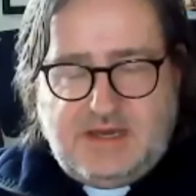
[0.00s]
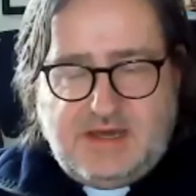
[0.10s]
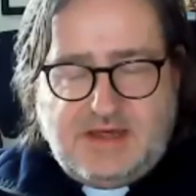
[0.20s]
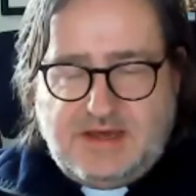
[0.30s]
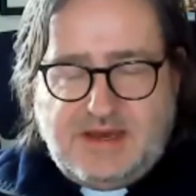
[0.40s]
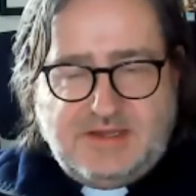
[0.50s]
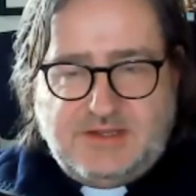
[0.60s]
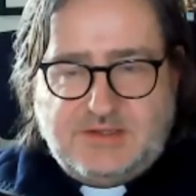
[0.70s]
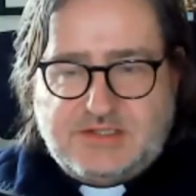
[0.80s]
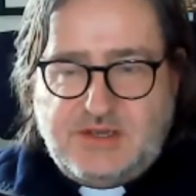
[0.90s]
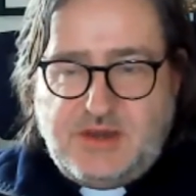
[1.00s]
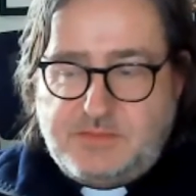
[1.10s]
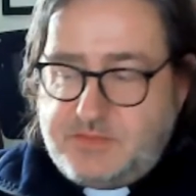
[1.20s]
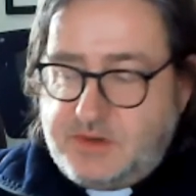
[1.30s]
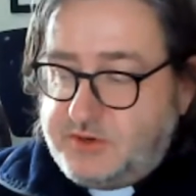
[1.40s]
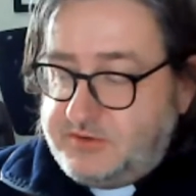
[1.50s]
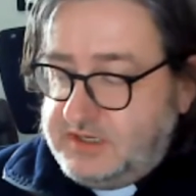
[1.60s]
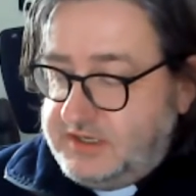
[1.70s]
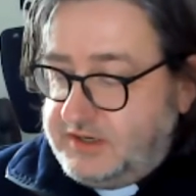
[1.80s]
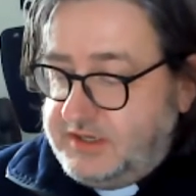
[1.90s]
I do too. I'm
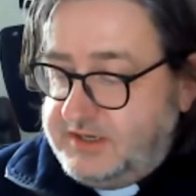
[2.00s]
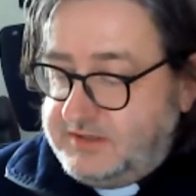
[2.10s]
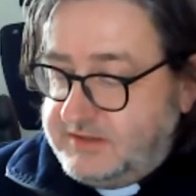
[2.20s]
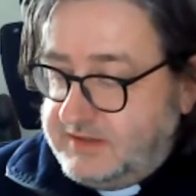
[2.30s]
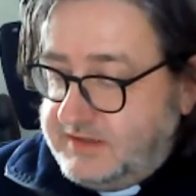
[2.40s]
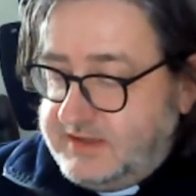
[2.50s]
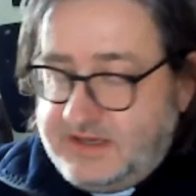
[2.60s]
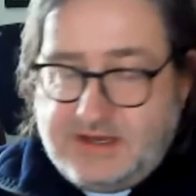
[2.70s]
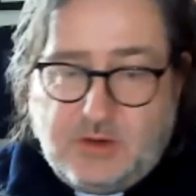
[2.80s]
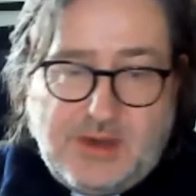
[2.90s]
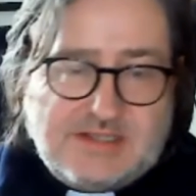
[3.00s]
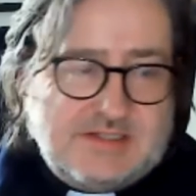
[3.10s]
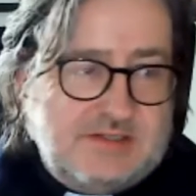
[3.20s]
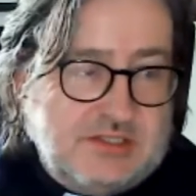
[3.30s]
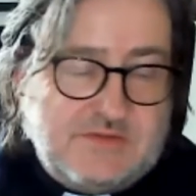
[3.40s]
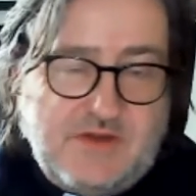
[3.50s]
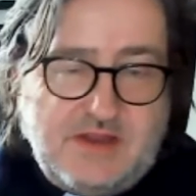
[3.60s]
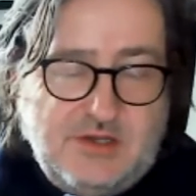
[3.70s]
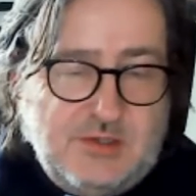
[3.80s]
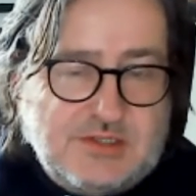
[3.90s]
currently on a quest to just
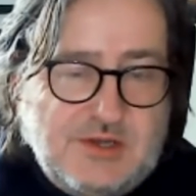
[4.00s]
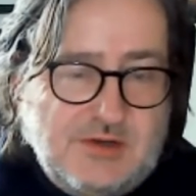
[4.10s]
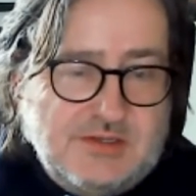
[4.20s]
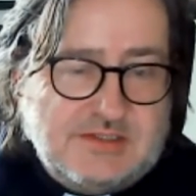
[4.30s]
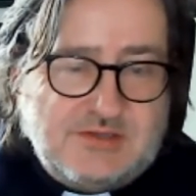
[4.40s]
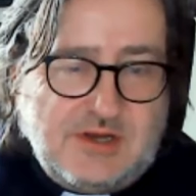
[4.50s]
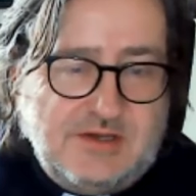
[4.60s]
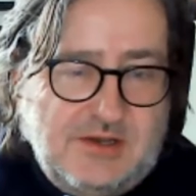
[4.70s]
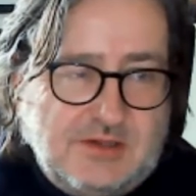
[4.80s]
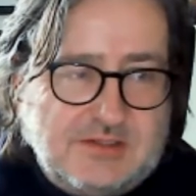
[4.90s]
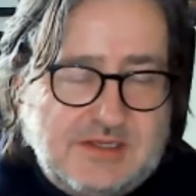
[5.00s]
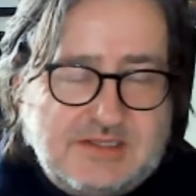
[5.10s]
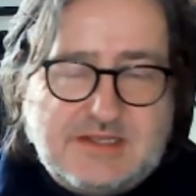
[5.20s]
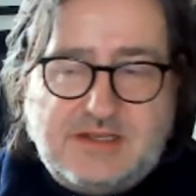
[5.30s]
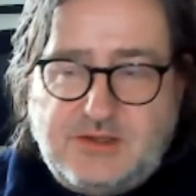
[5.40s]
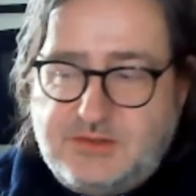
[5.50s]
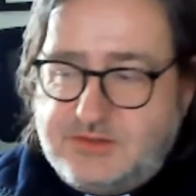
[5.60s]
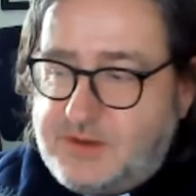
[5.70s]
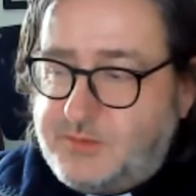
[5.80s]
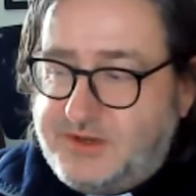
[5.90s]
find new songs, trying to not, because I'm
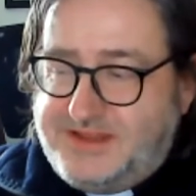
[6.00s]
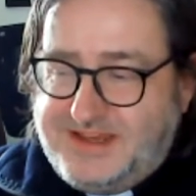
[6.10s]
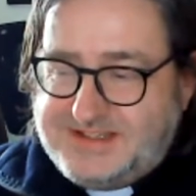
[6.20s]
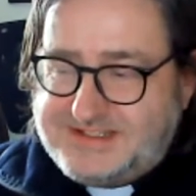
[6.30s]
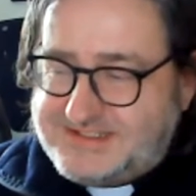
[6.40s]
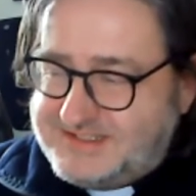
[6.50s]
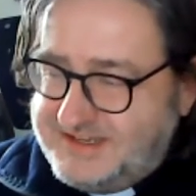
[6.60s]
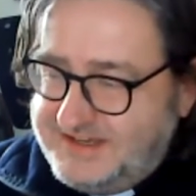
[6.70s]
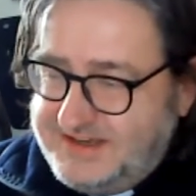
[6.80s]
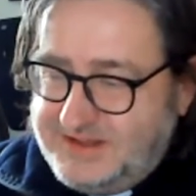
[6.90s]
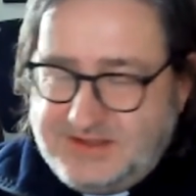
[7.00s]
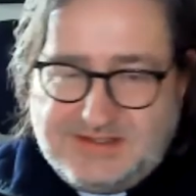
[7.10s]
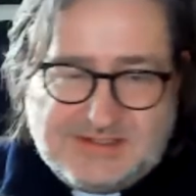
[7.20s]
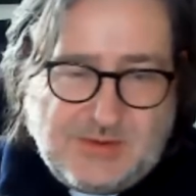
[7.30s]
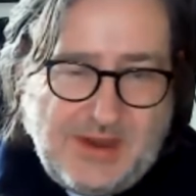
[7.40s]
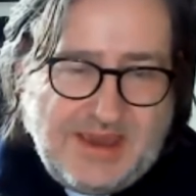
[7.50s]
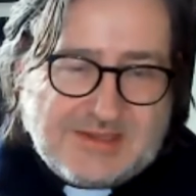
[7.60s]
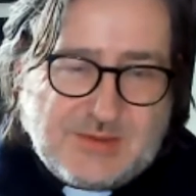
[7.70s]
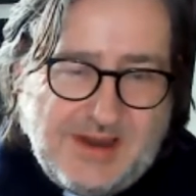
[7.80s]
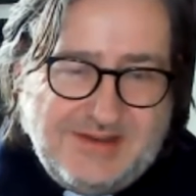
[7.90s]
one of these that
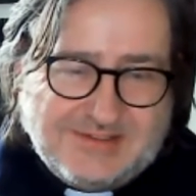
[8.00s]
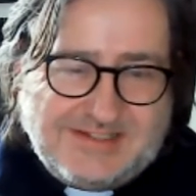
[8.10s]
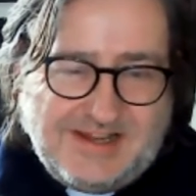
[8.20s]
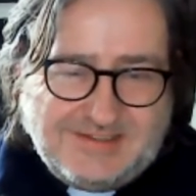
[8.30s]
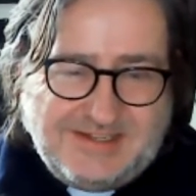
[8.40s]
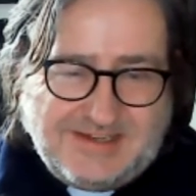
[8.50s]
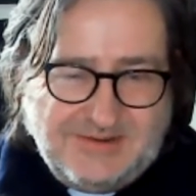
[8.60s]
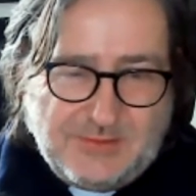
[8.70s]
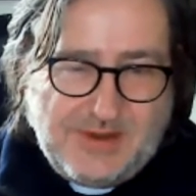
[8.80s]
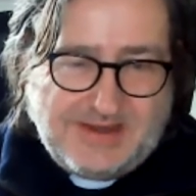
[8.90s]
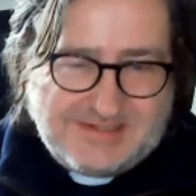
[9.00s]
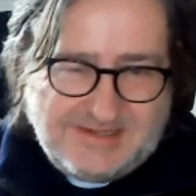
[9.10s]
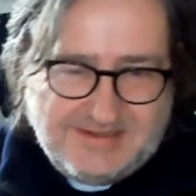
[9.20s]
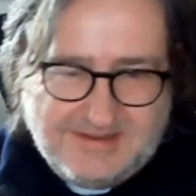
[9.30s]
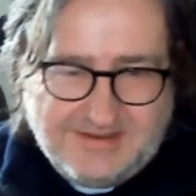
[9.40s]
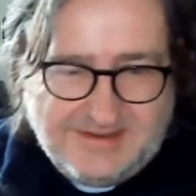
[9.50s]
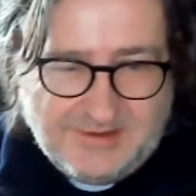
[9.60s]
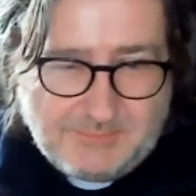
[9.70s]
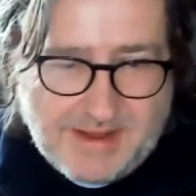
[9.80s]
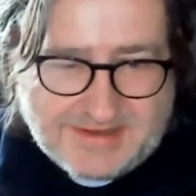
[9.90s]
gets quite nostalgic and go back to
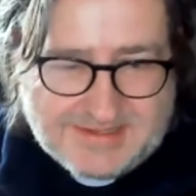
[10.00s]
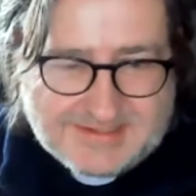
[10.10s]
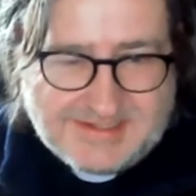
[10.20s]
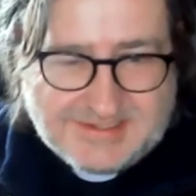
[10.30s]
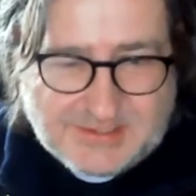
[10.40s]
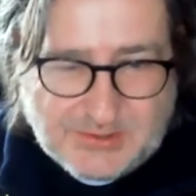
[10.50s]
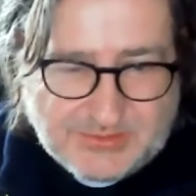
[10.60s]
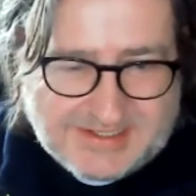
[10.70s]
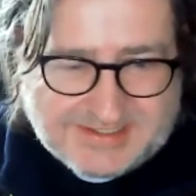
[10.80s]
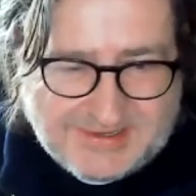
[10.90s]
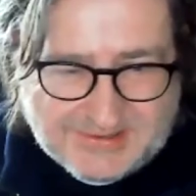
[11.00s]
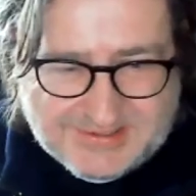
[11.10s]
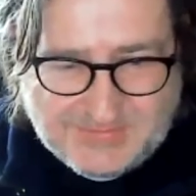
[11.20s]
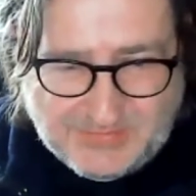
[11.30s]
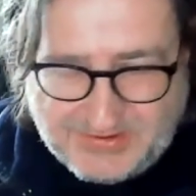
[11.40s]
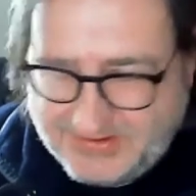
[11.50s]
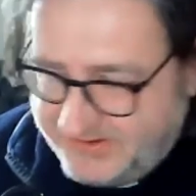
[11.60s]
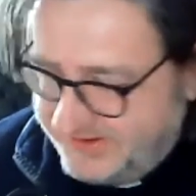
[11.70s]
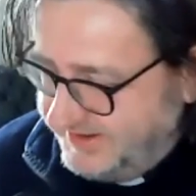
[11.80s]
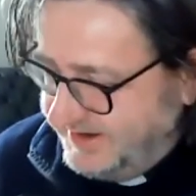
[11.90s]
madness and the school discos and
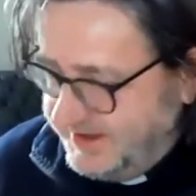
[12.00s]
whatnot. And